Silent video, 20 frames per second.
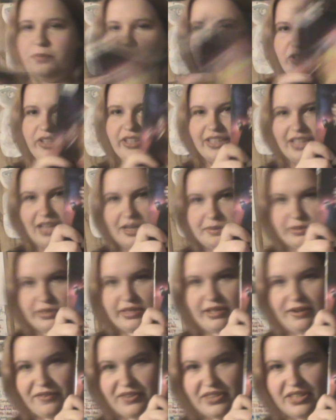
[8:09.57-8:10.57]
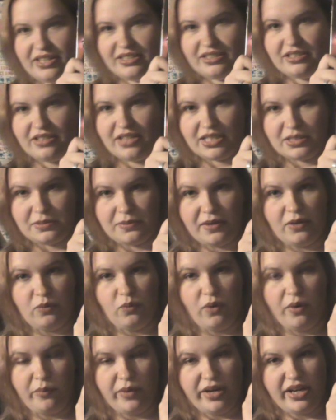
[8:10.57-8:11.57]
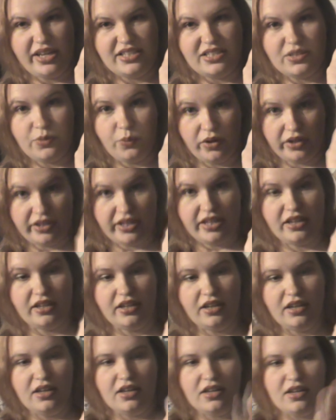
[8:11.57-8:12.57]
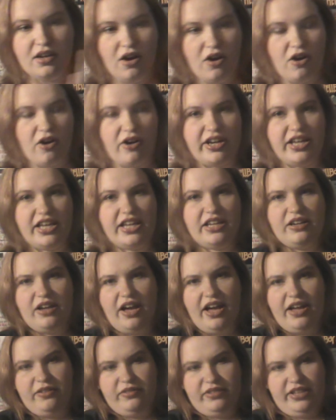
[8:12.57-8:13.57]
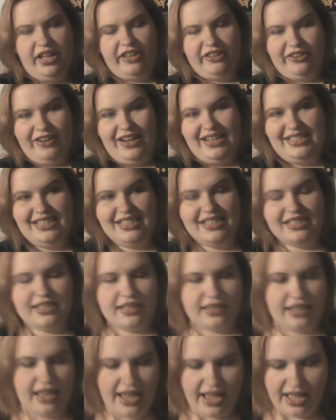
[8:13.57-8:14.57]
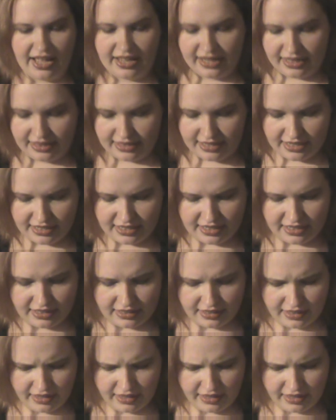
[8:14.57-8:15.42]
booklet that comes with everything to explain what went into working on it and the other ideas that they had, I think.